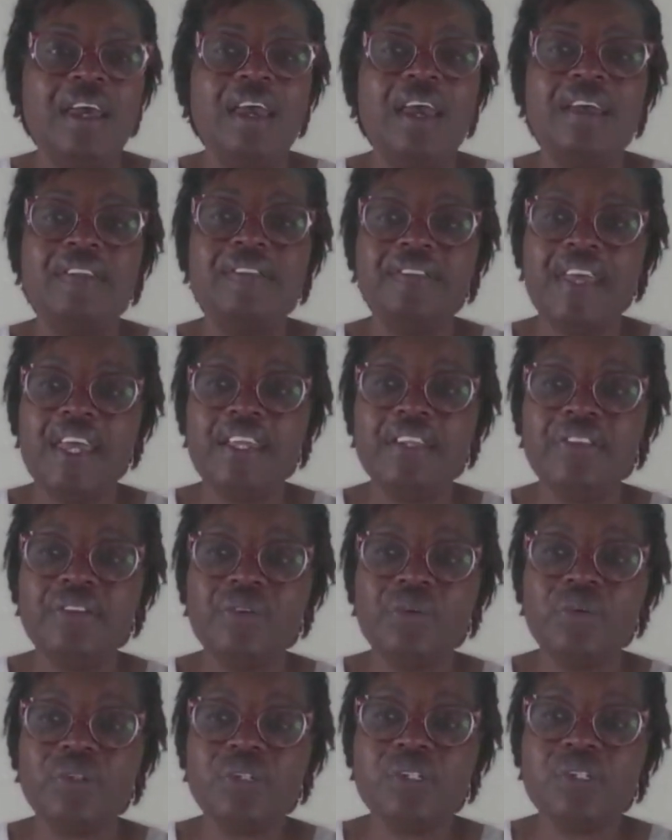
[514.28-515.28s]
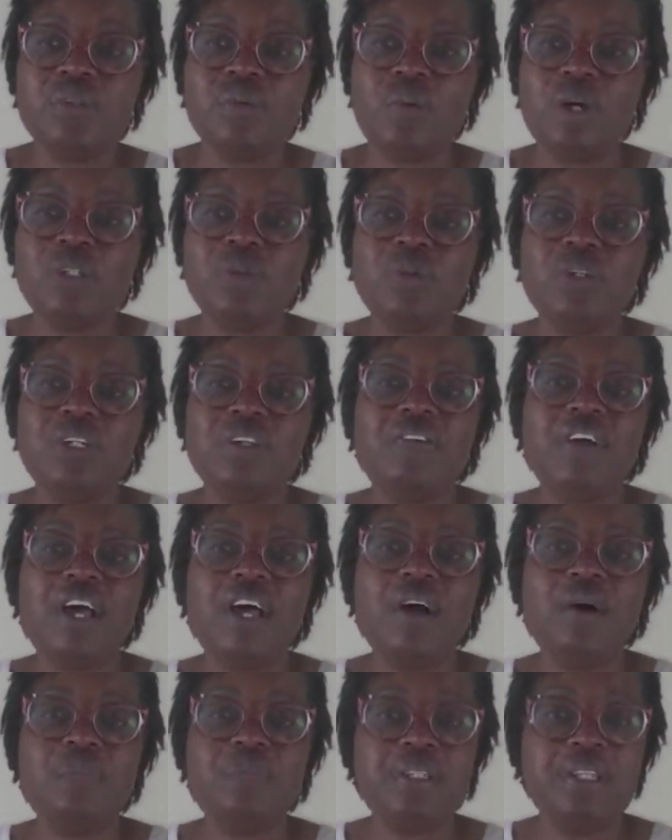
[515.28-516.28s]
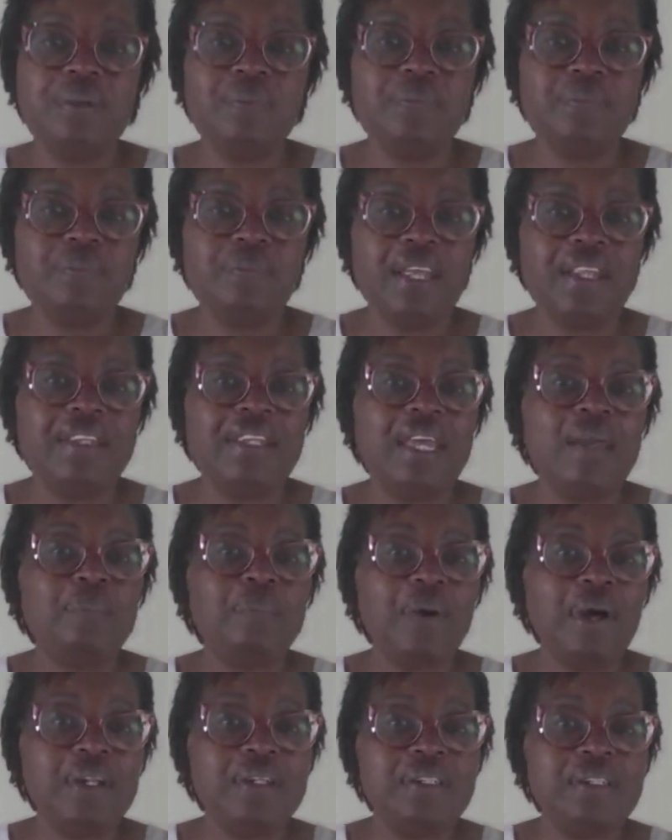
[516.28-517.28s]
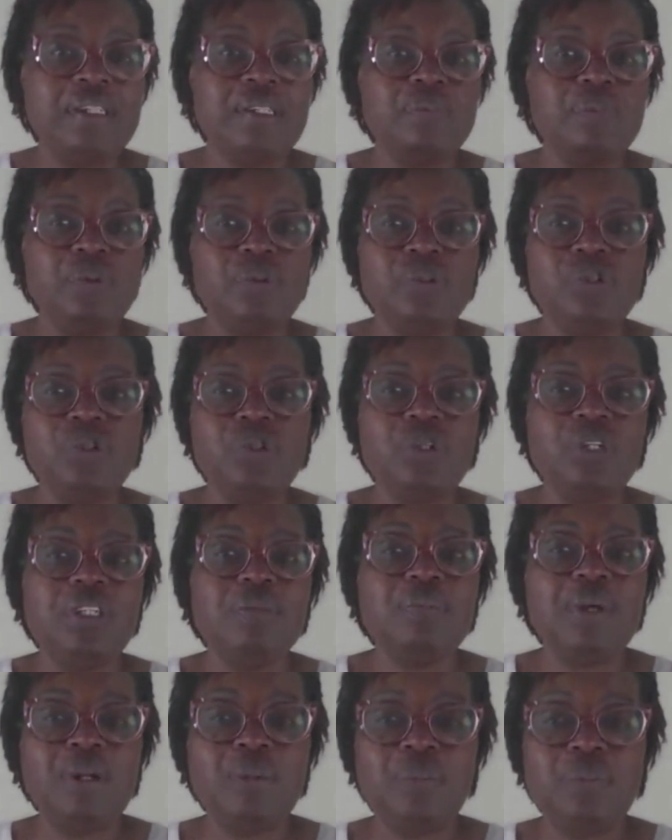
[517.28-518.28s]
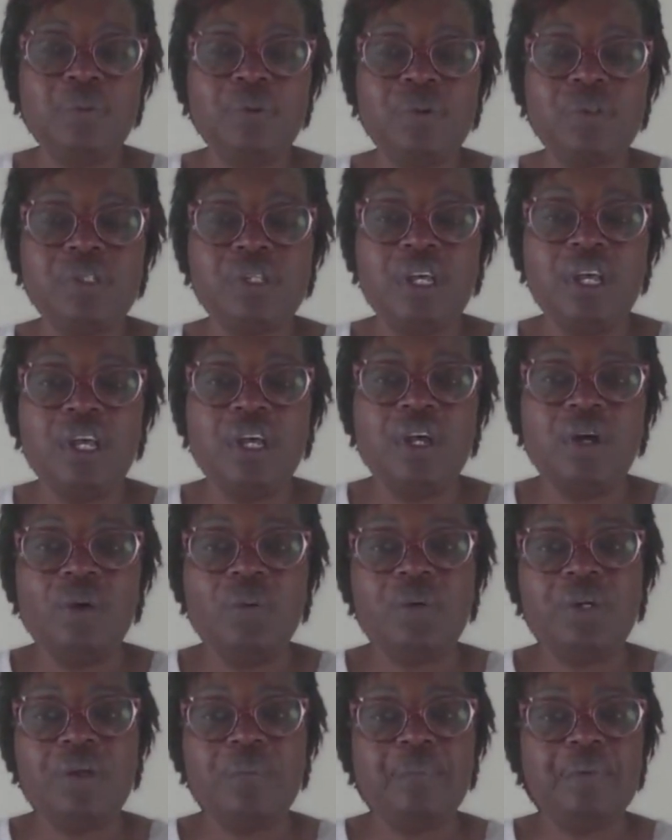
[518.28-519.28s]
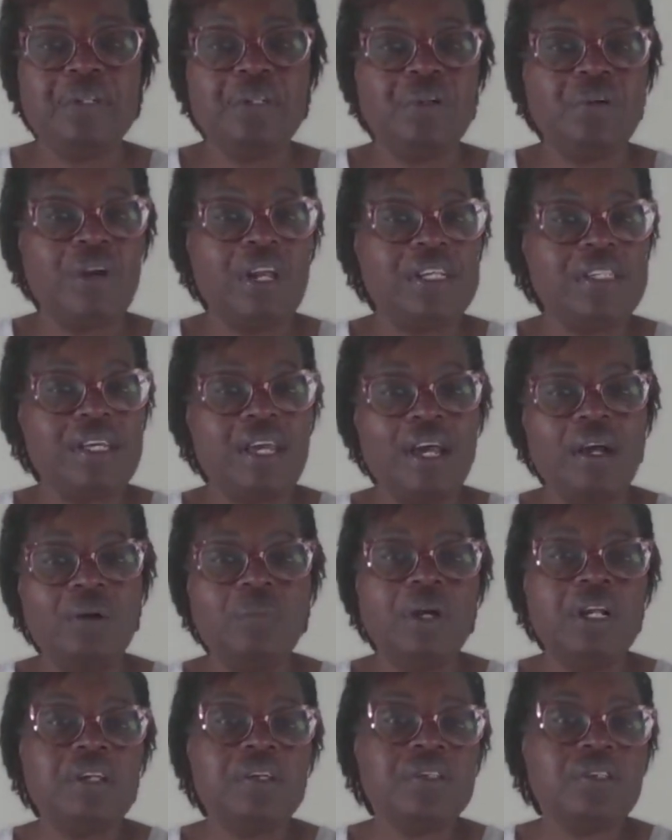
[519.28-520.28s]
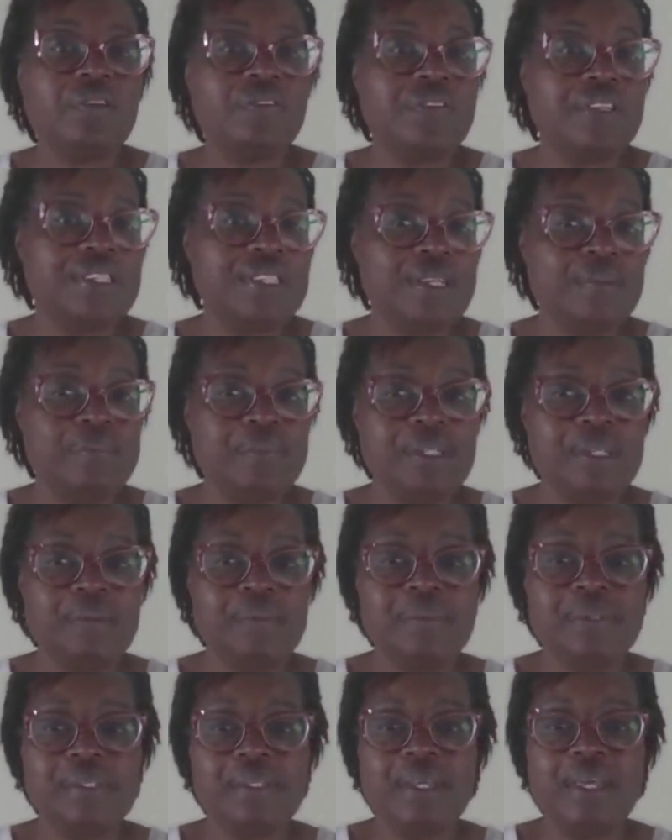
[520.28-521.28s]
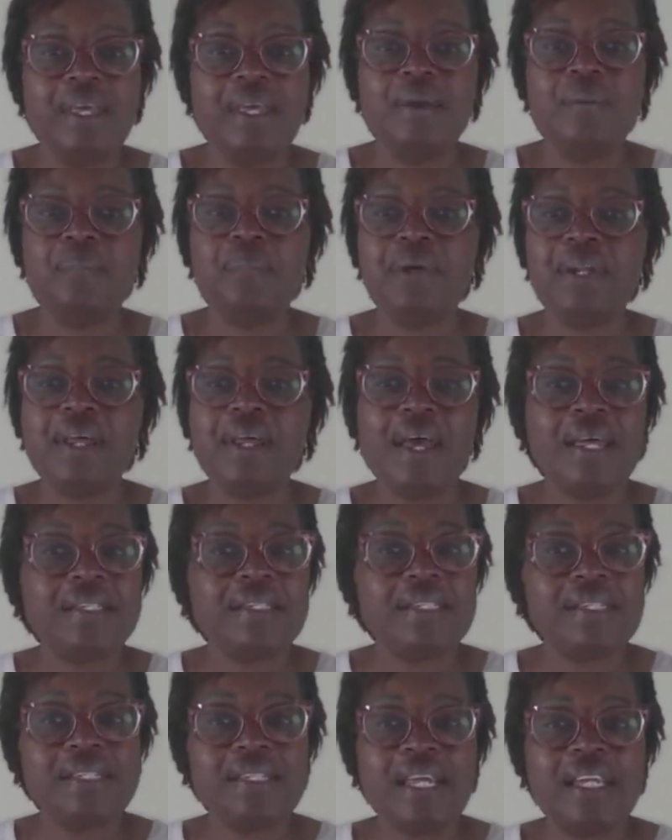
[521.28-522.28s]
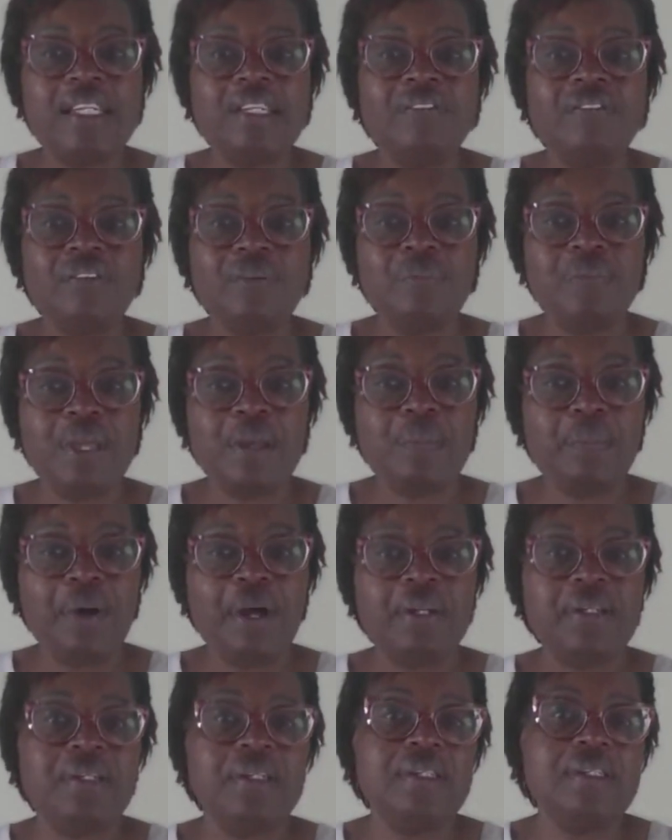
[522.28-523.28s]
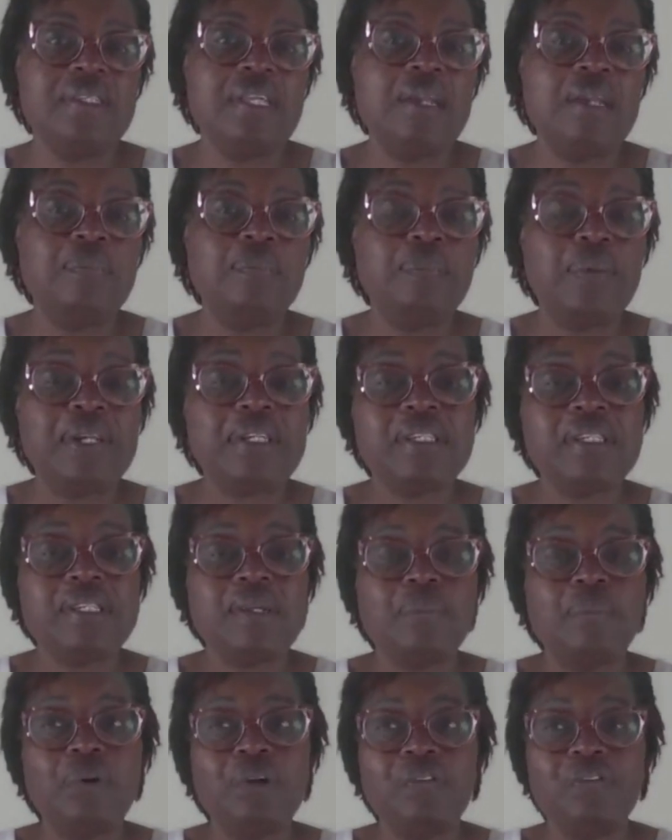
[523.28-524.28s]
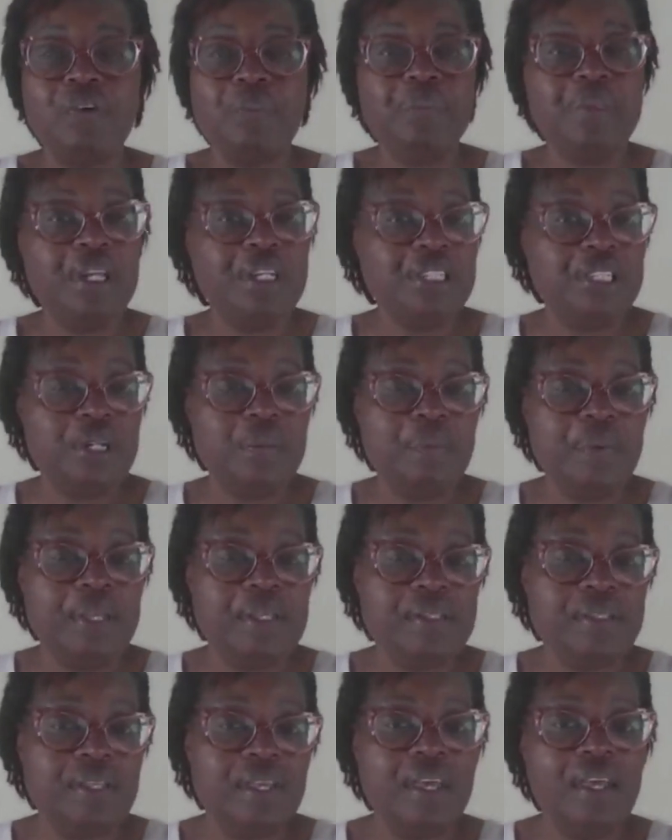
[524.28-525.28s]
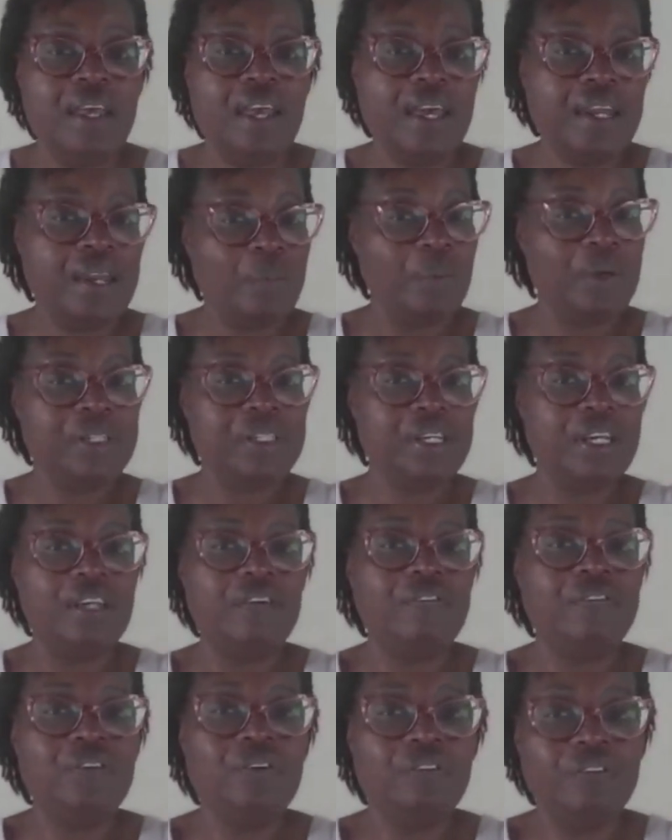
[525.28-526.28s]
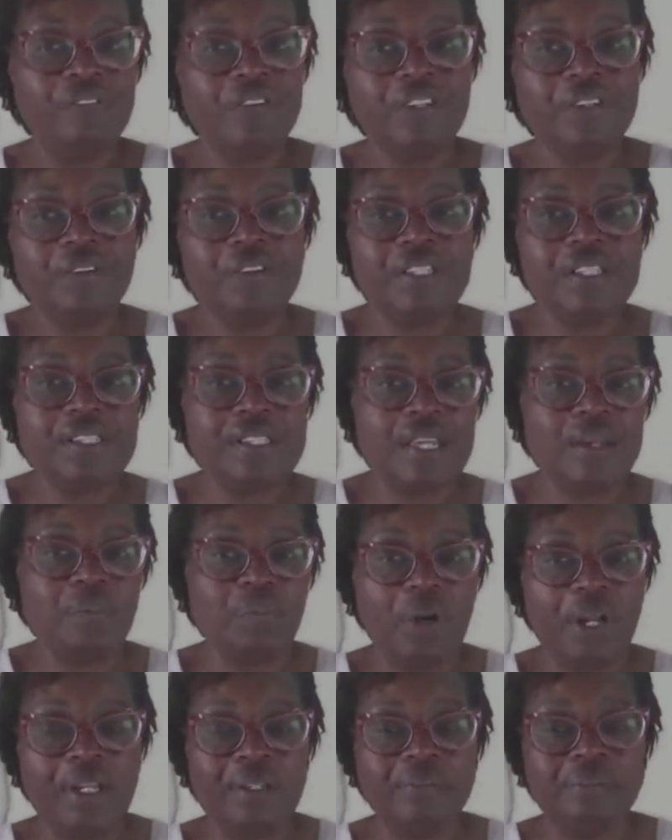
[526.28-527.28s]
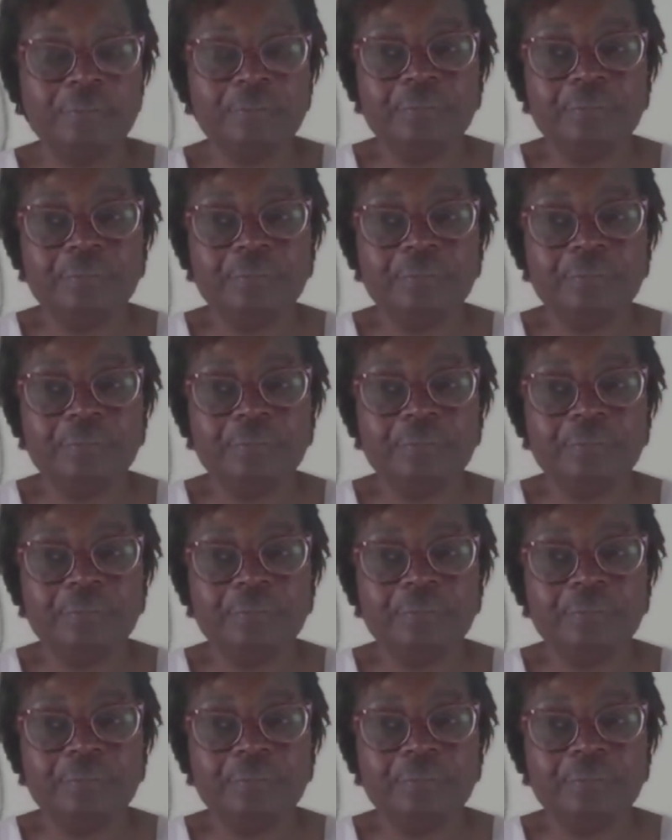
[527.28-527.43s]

And they thought what could have helped them and their partners most during menopause would have been greater awareness of the symptoms, better understanding from their partners, and better support from their GPs. And I wonder if you feel the same way.